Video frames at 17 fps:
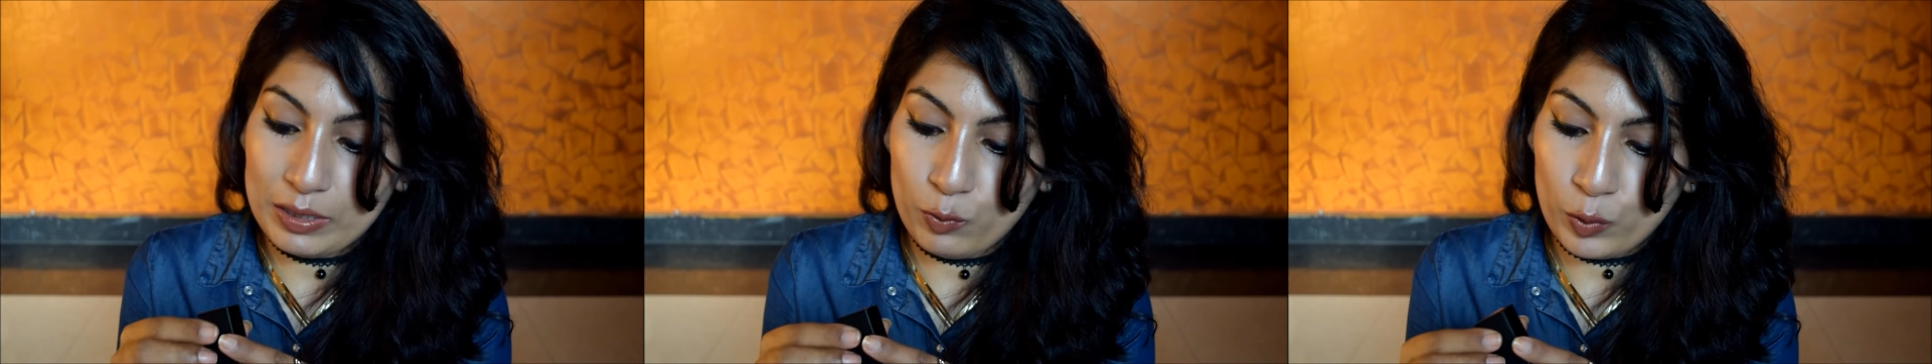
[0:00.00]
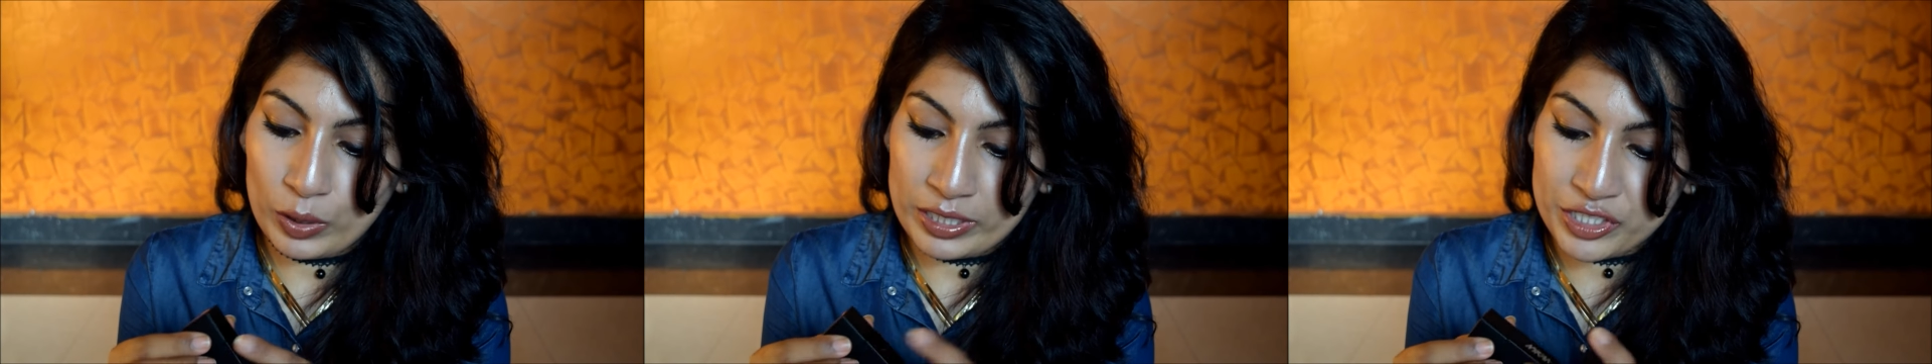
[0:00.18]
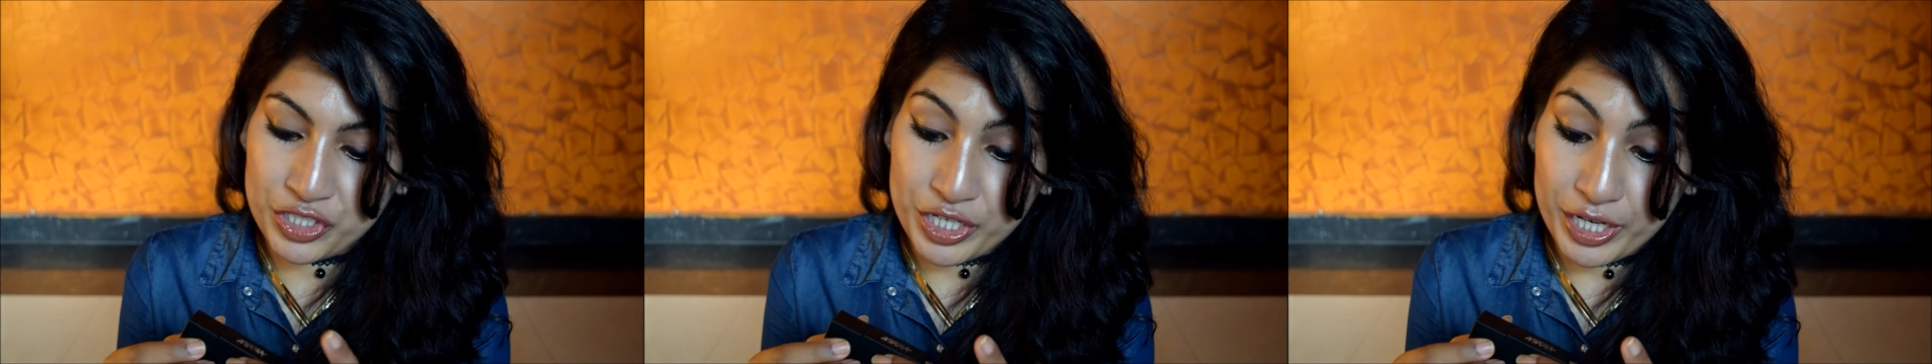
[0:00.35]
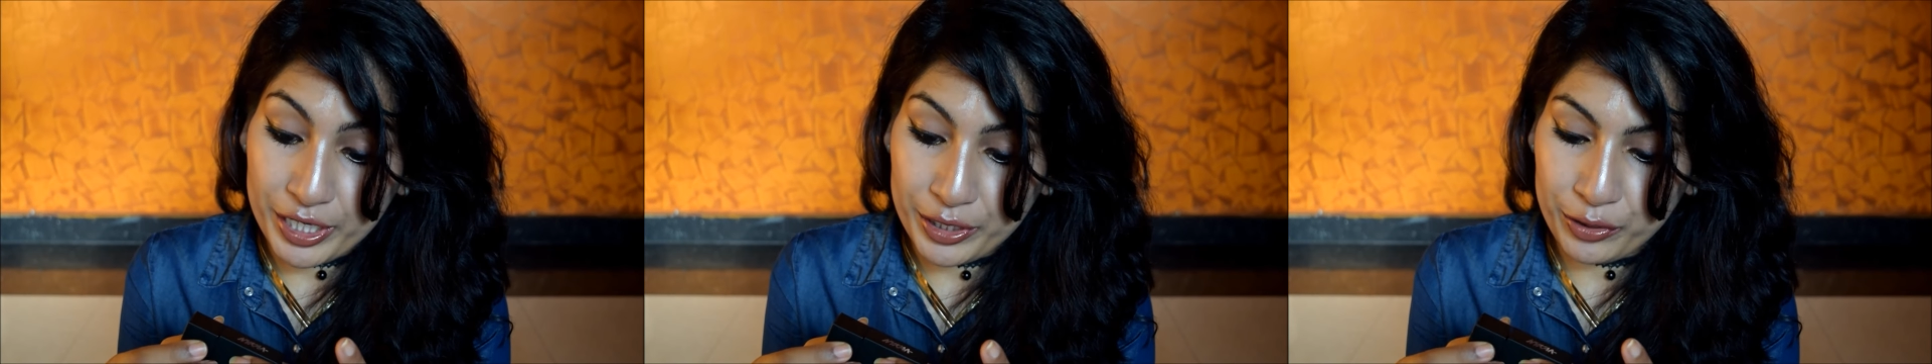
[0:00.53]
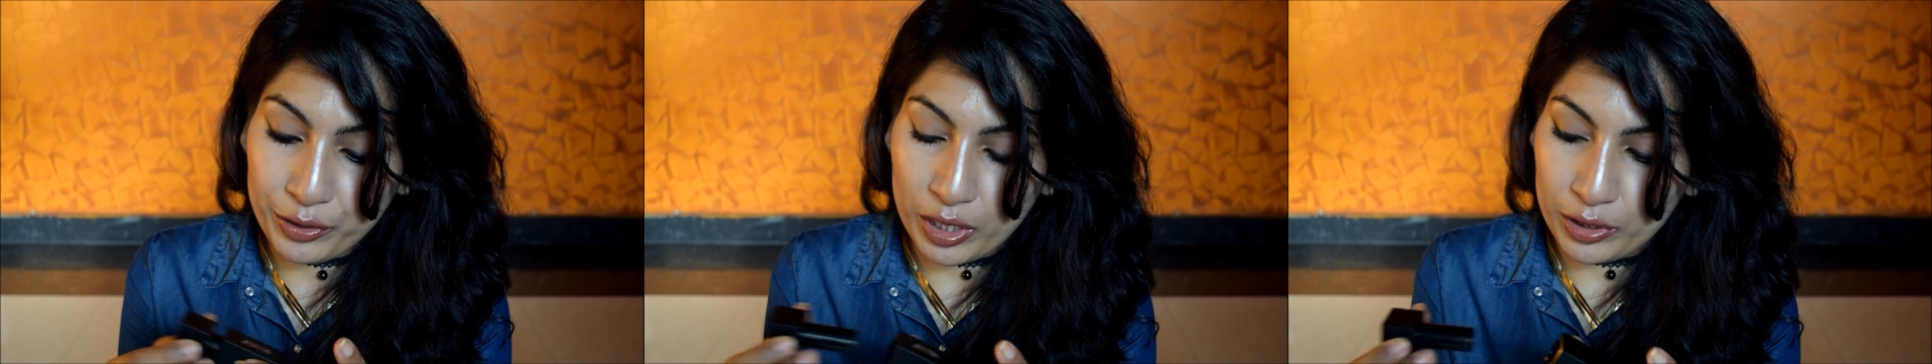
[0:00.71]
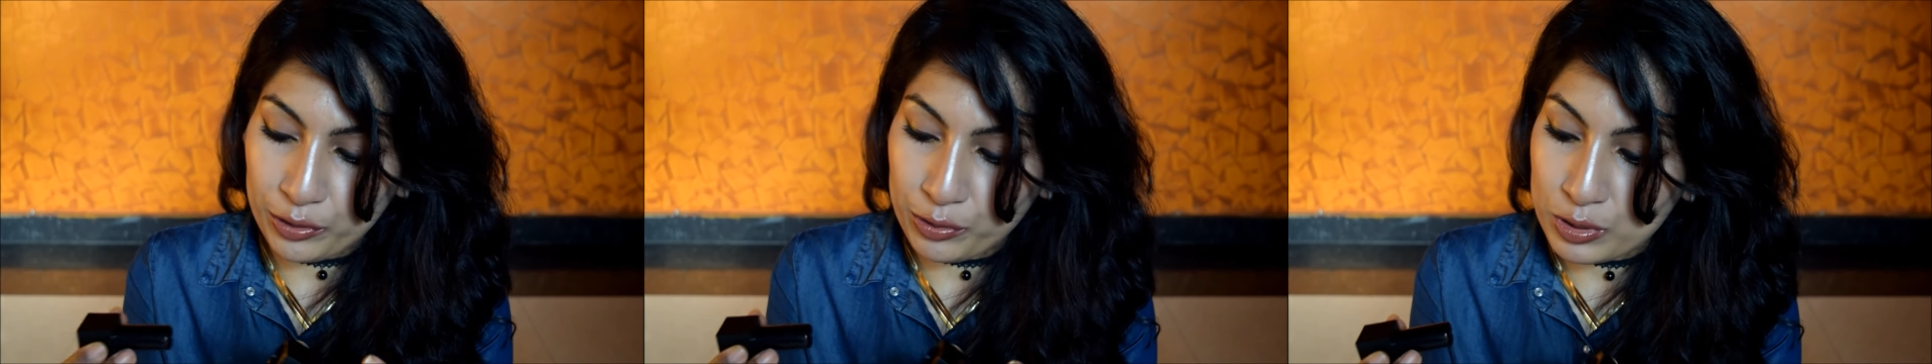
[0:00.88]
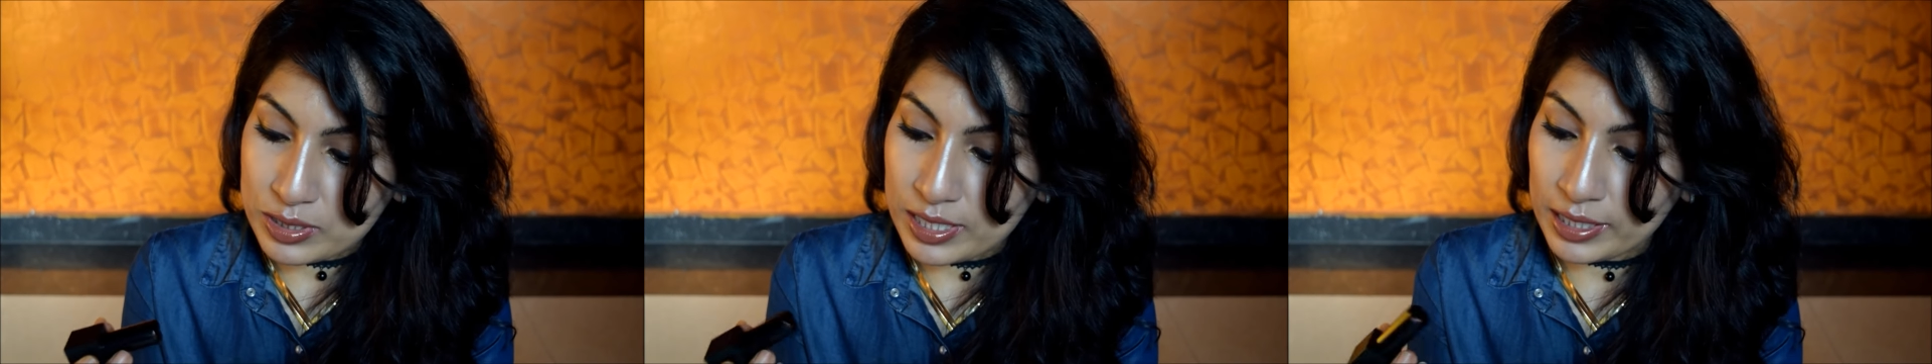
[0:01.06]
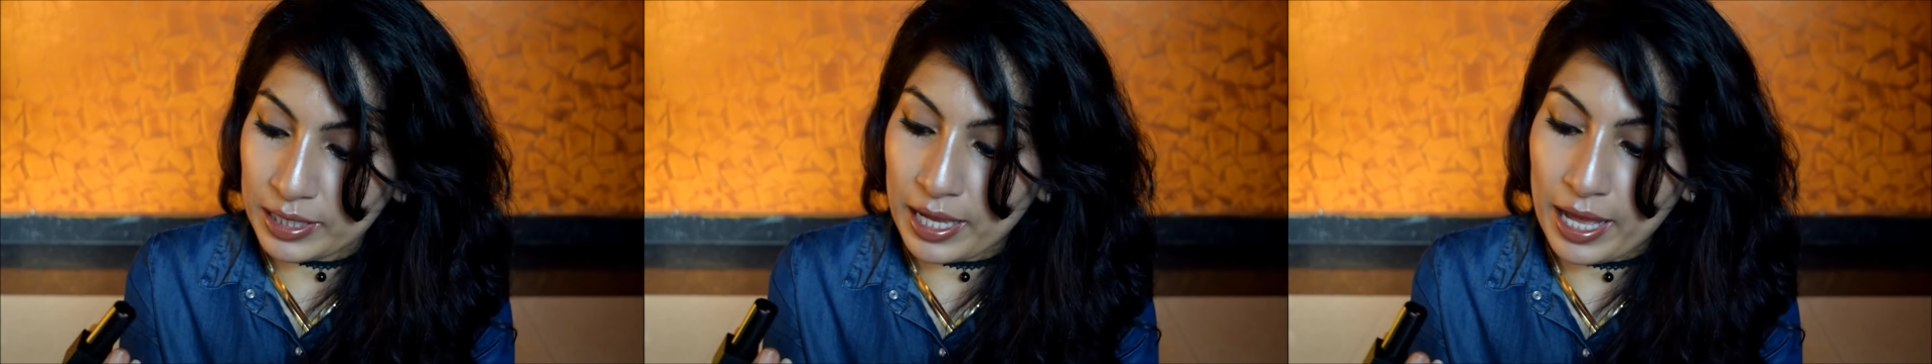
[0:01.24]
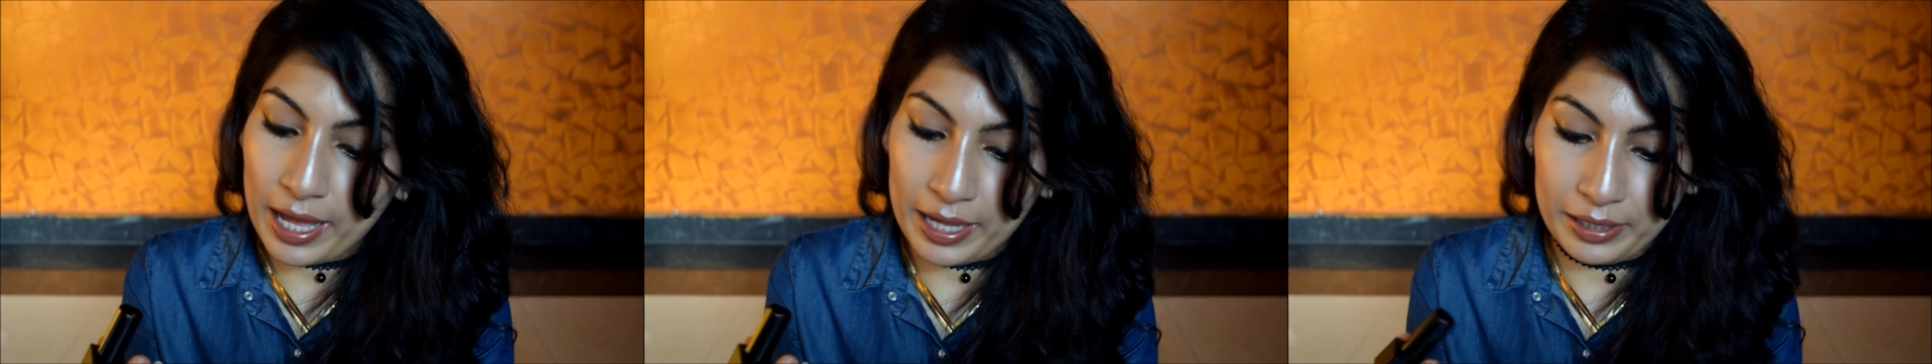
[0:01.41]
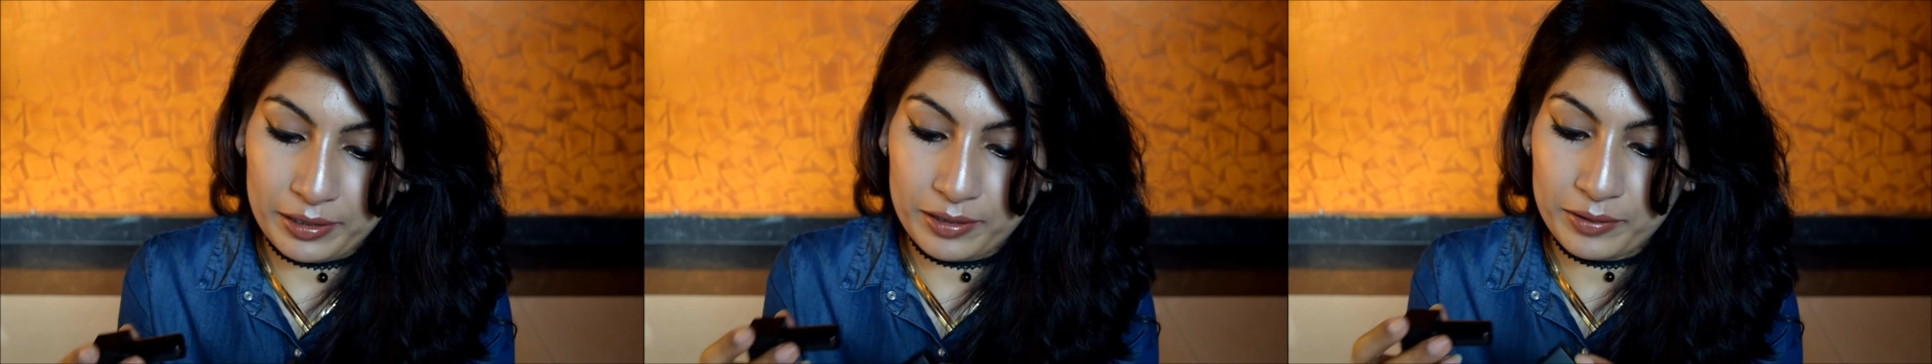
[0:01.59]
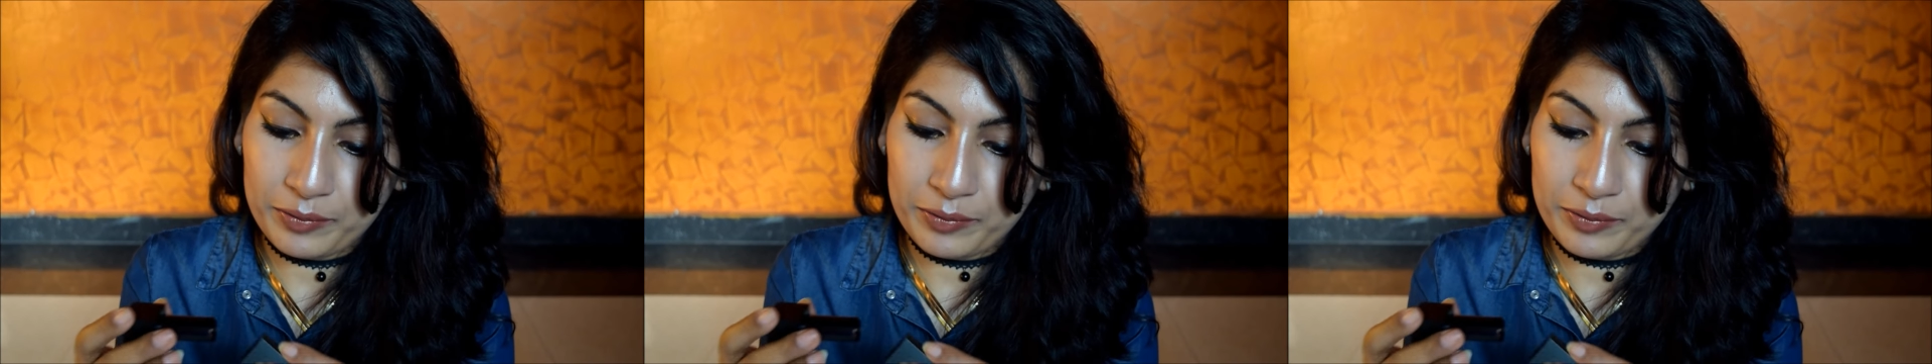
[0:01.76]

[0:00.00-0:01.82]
what shade you are using. And